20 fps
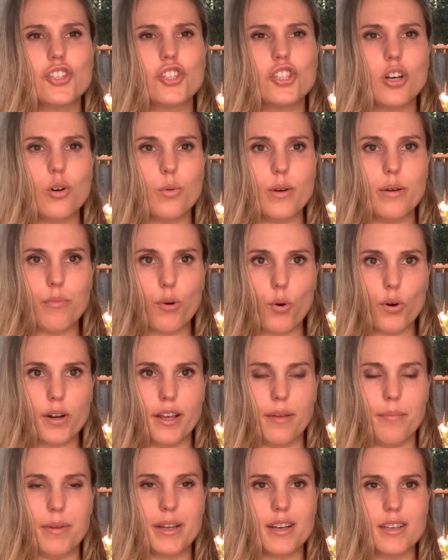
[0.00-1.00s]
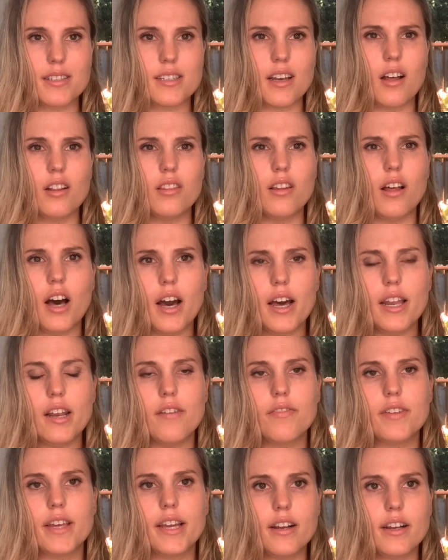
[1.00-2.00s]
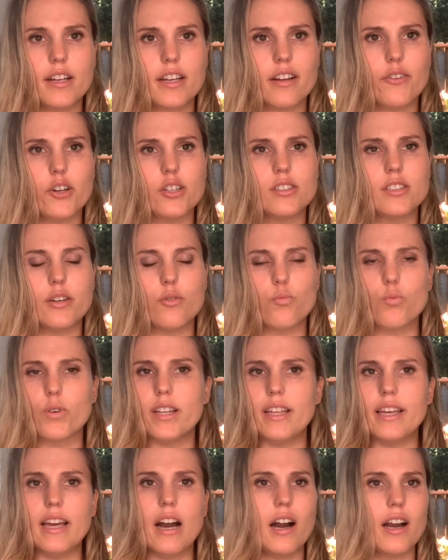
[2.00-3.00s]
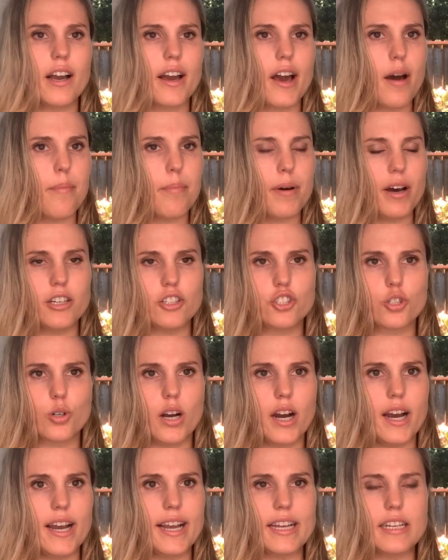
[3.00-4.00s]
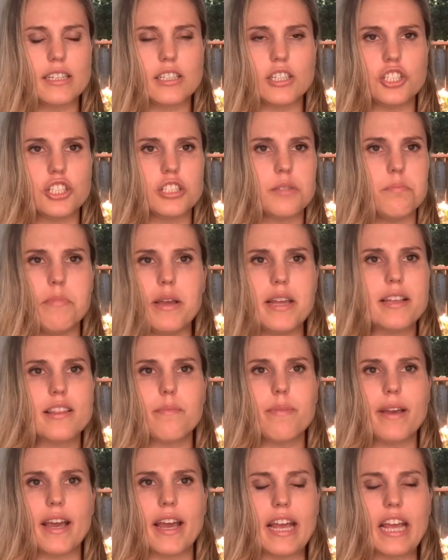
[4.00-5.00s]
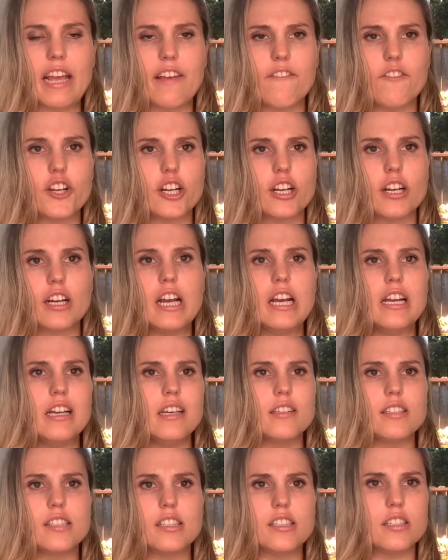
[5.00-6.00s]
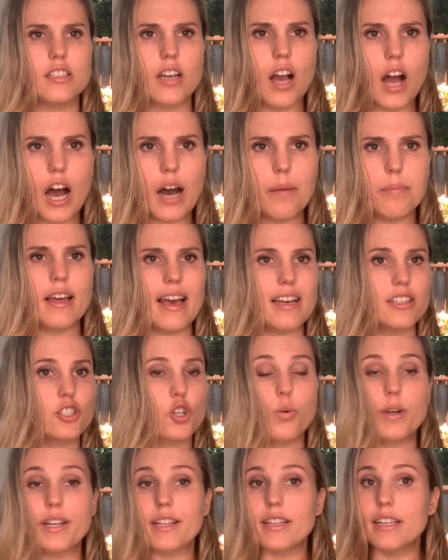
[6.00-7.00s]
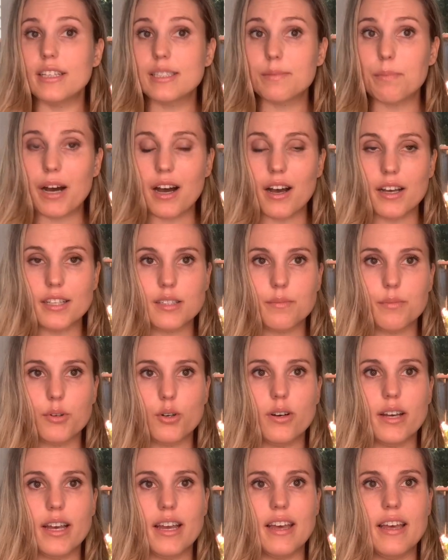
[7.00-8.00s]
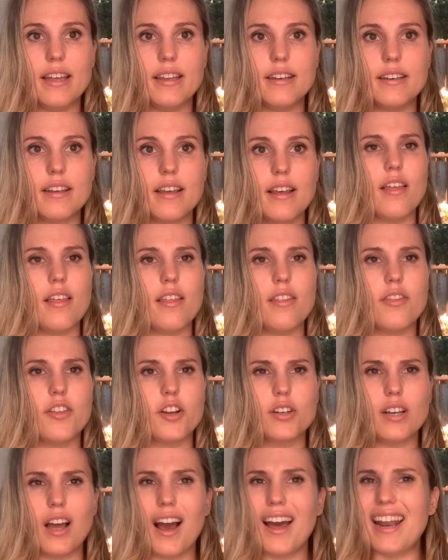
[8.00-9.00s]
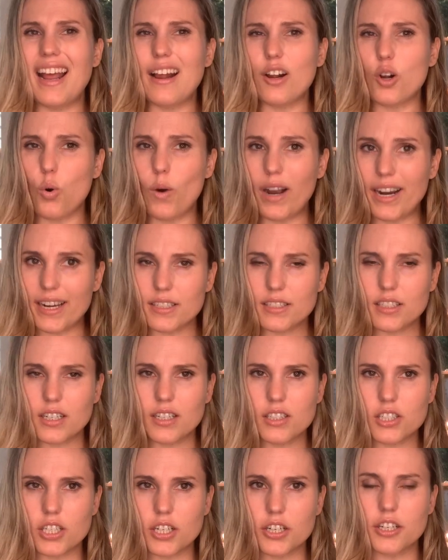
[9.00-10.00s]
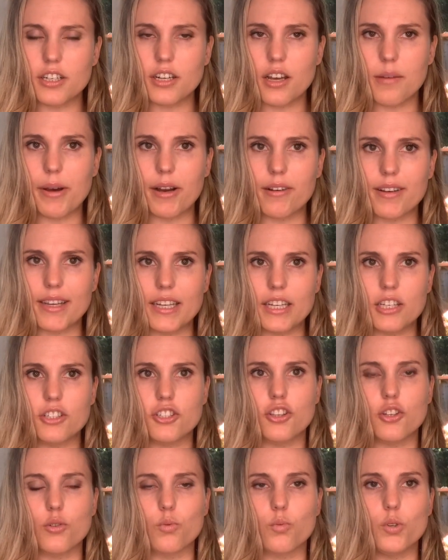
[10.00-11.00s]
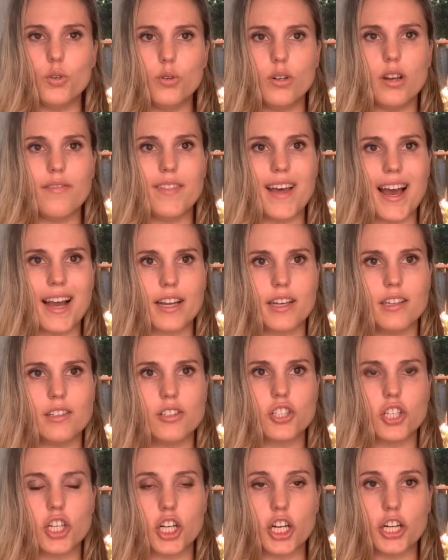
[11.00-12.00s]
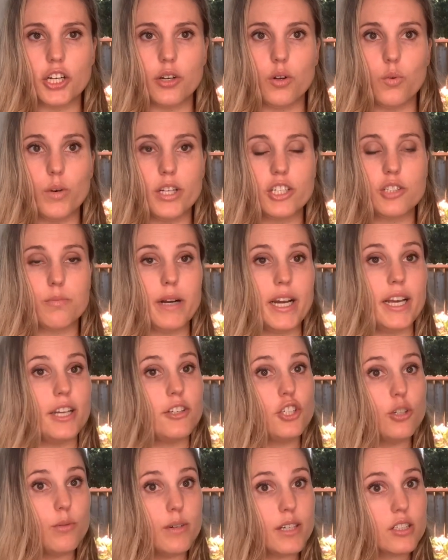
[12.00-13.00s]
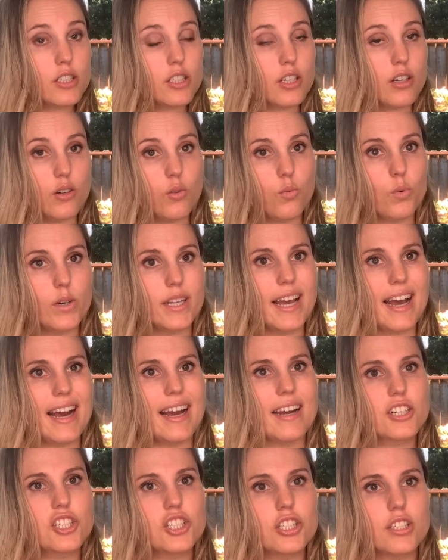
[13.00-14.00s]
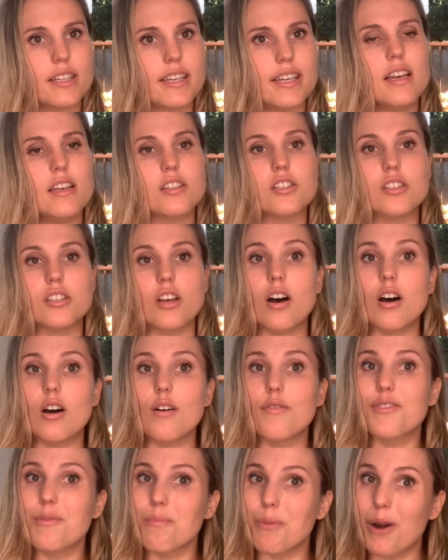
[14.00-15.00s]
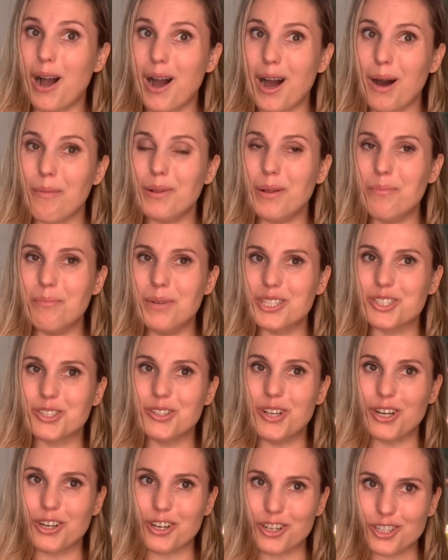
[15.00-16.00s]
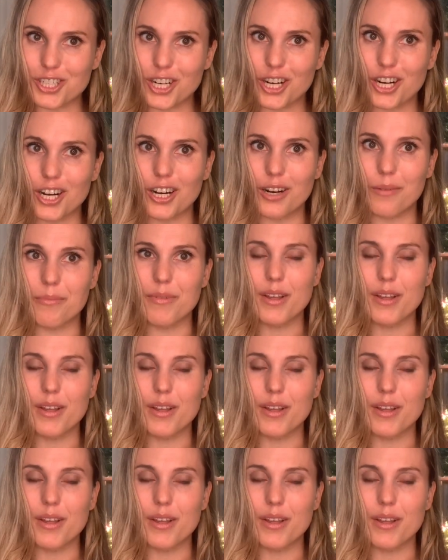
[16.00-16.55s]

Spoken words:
so important because a lot of caregivers get really hung up on trying to just make the behavior stop as quickly as possible. And they're not quite as concerned about getting to the root of that concern, which by doing so would actually solve the problem much longer term.